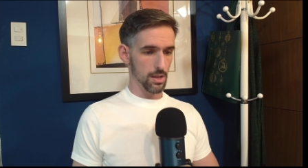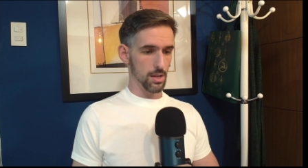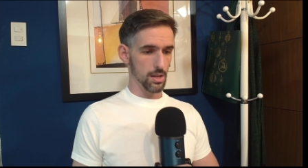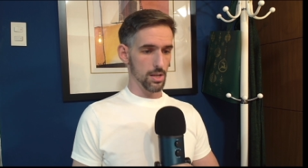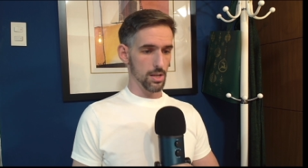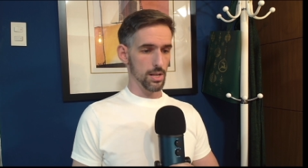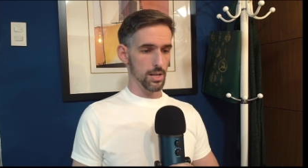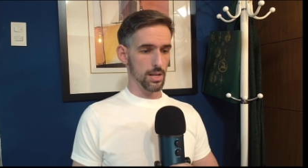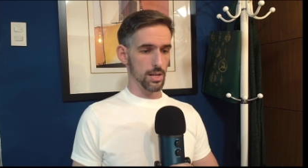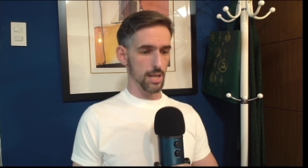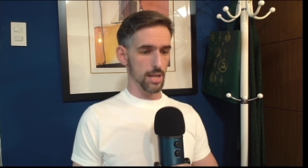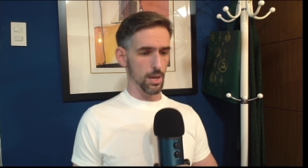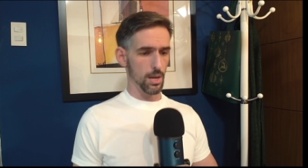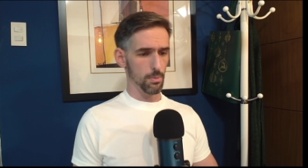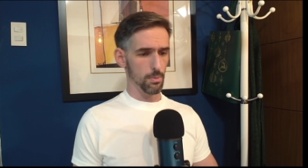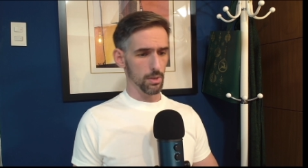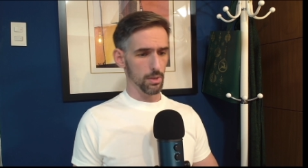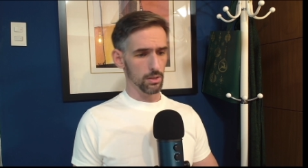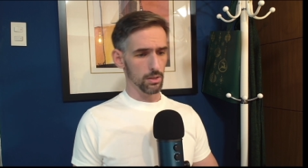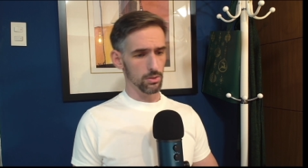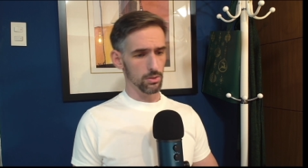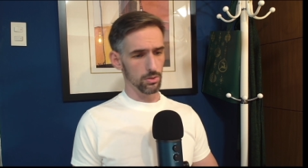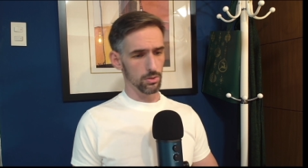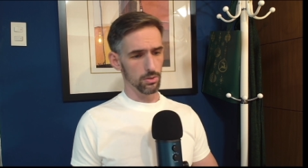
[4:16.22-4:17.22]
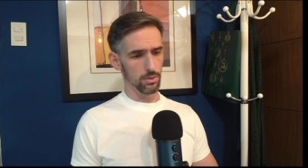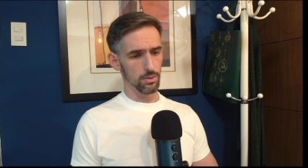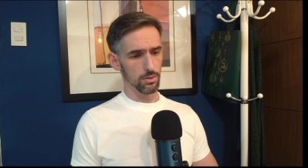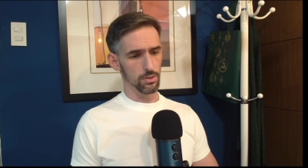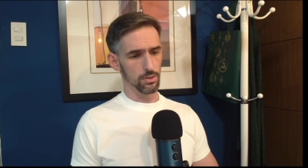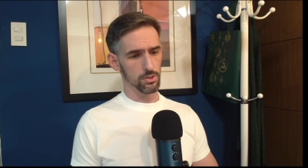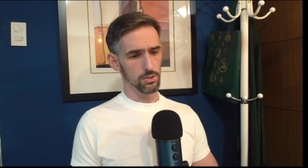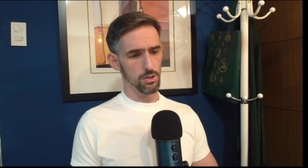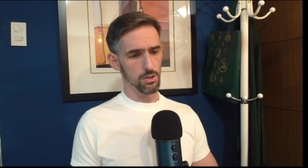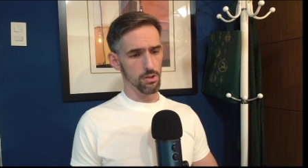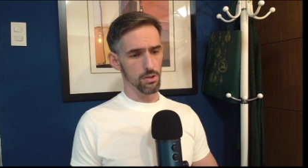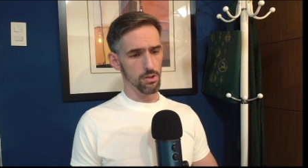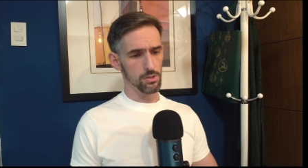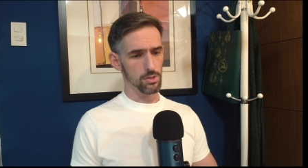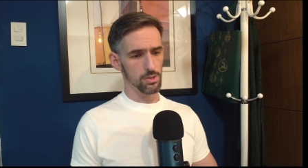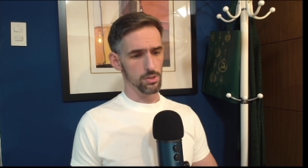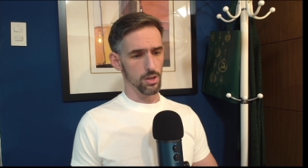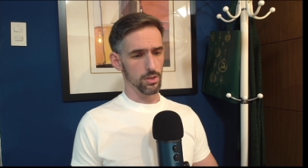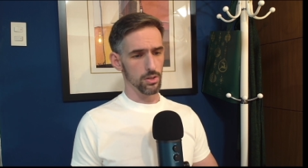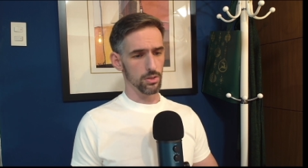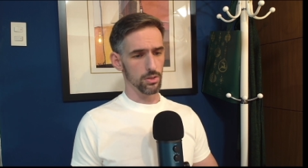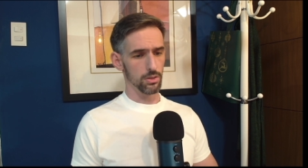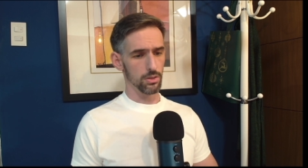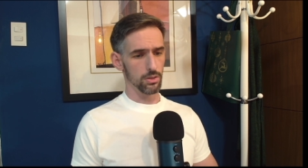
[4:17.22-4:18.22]
Now Michal, Saul's
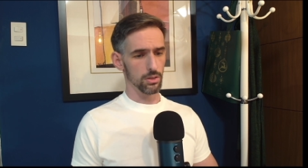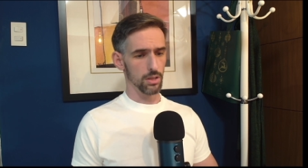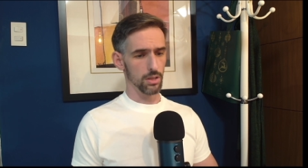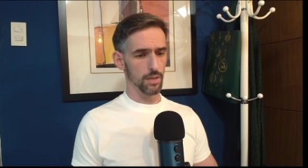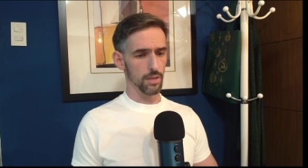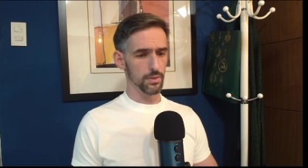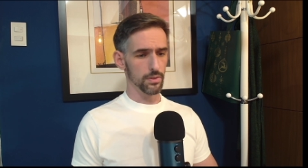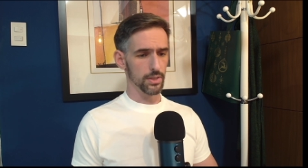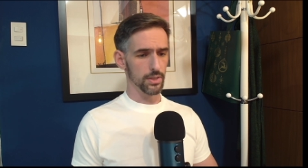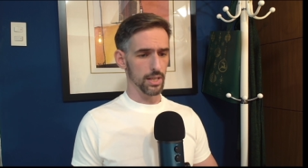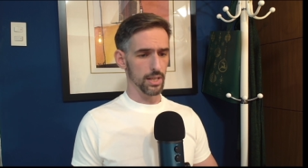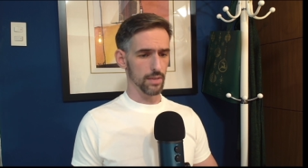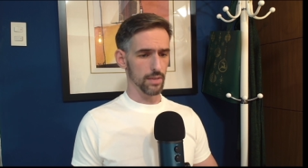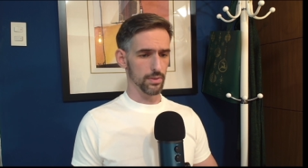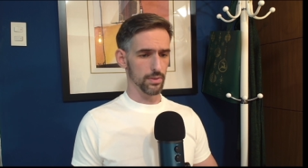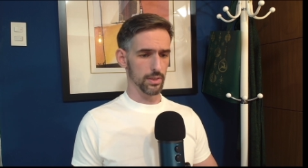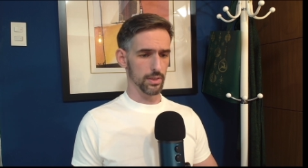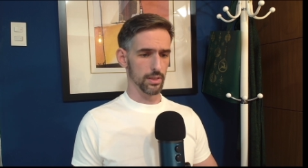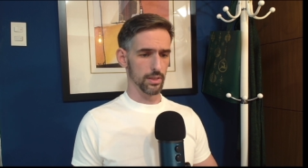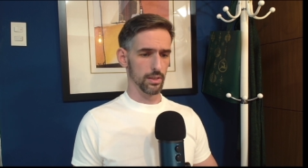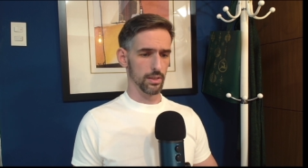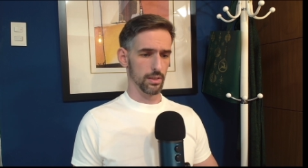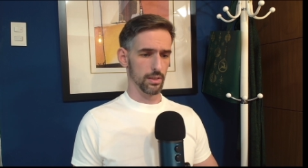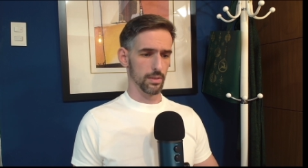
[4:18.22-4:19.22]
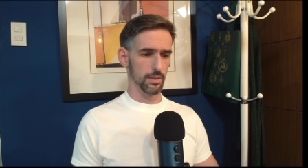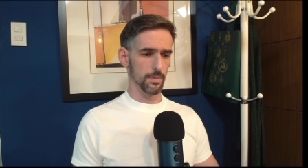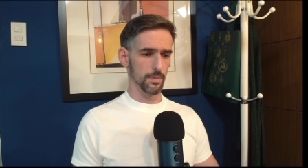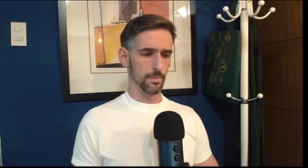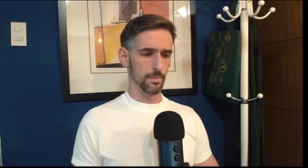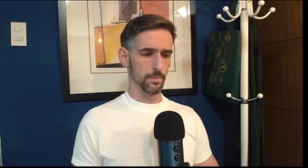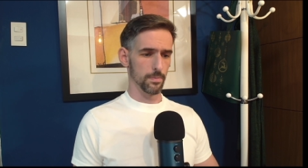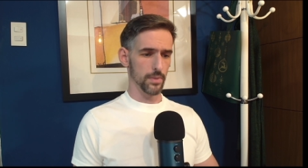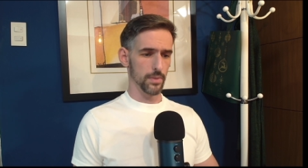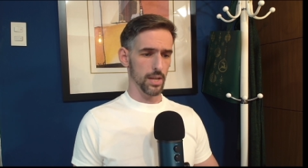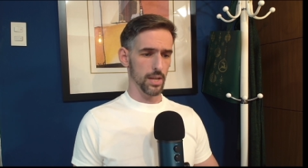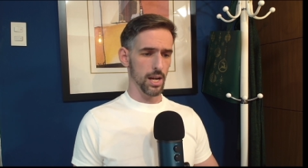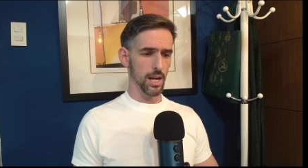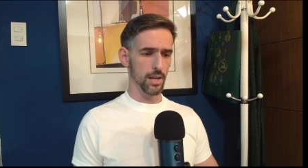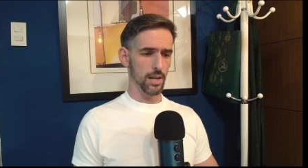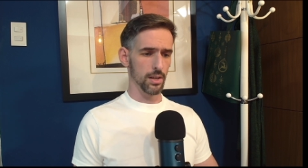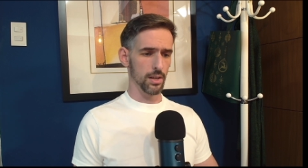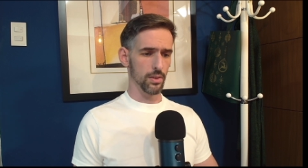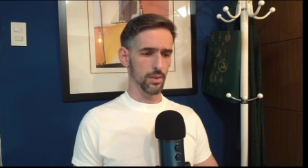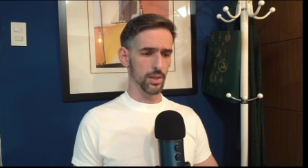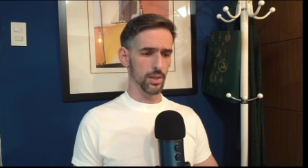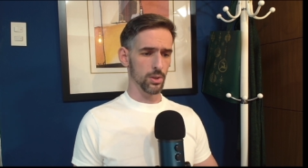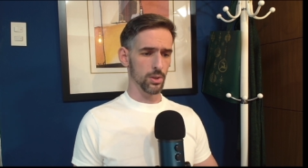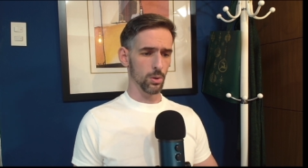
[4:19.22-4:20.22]
daughter, loved David, and
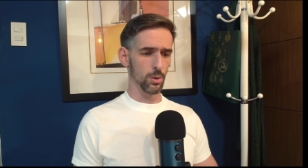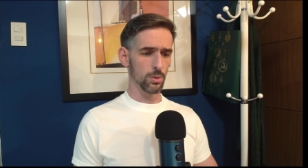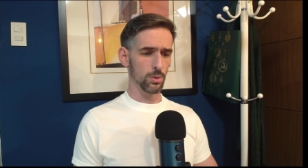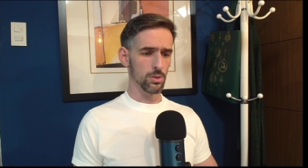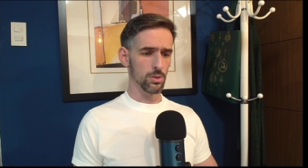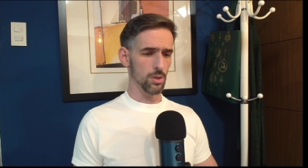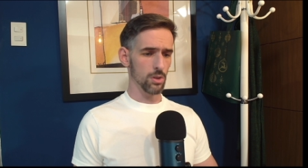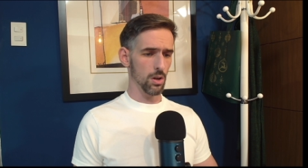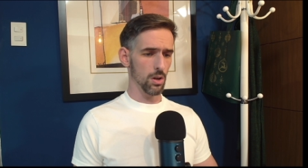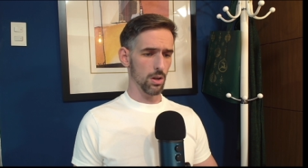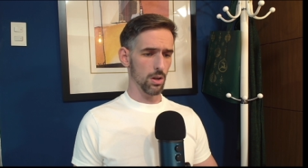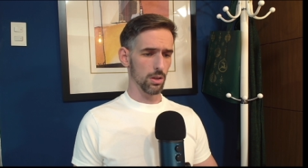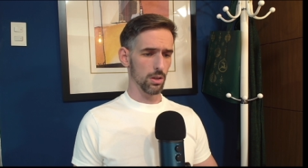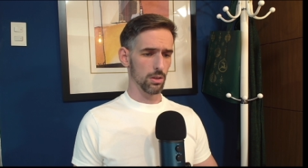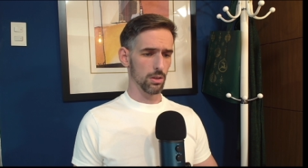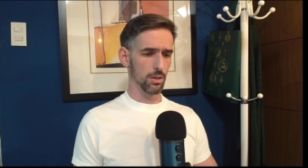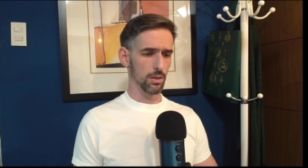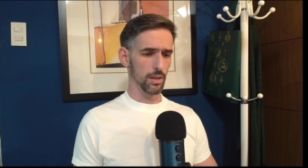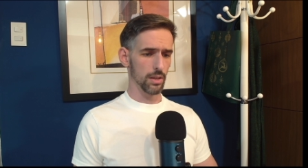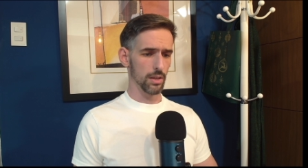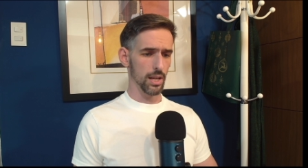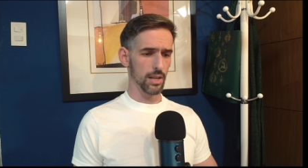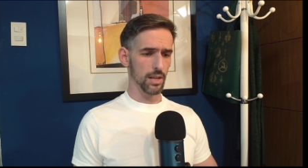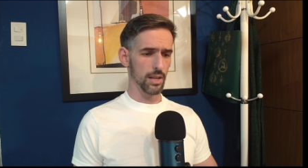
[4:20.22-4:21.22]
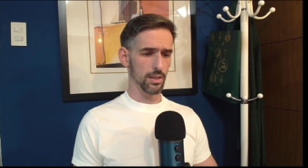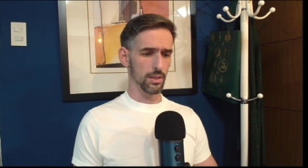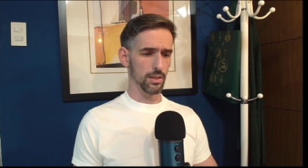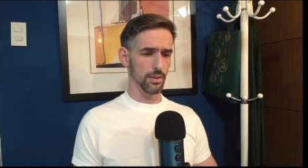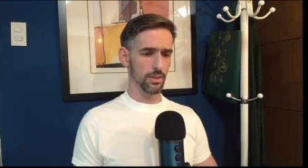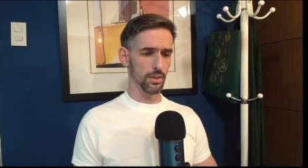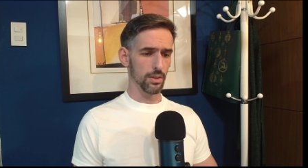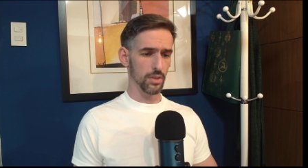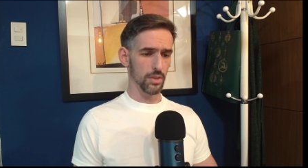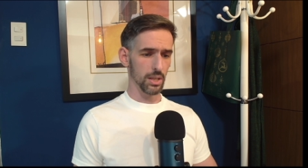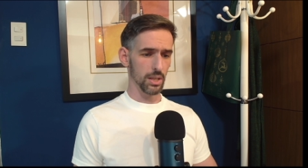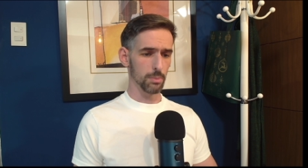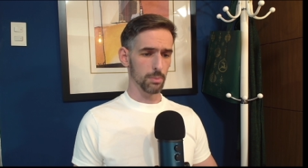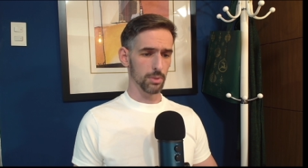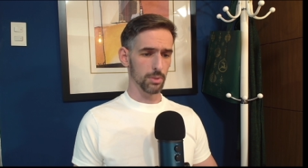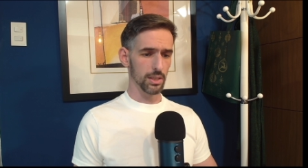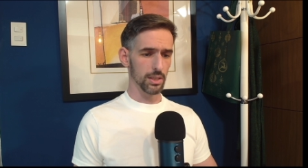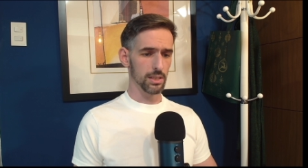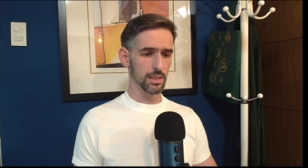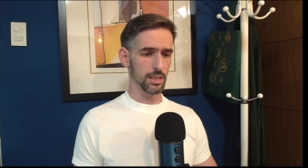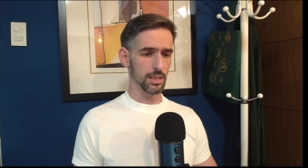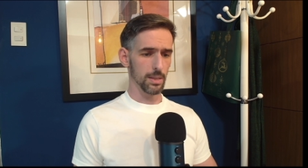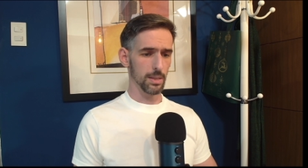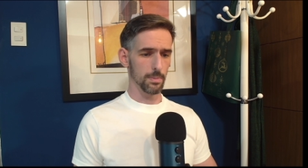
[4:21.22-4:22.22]
they told Saul, and the thing
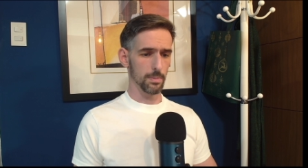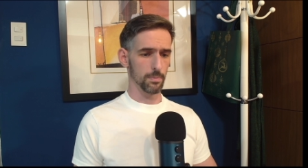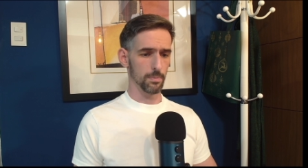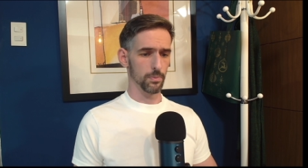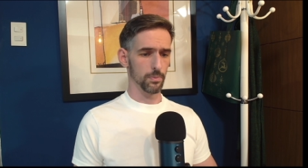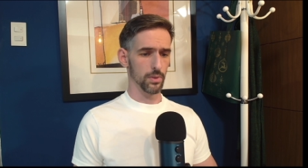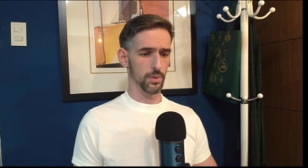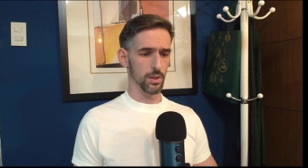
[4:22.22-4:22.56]
pleased him.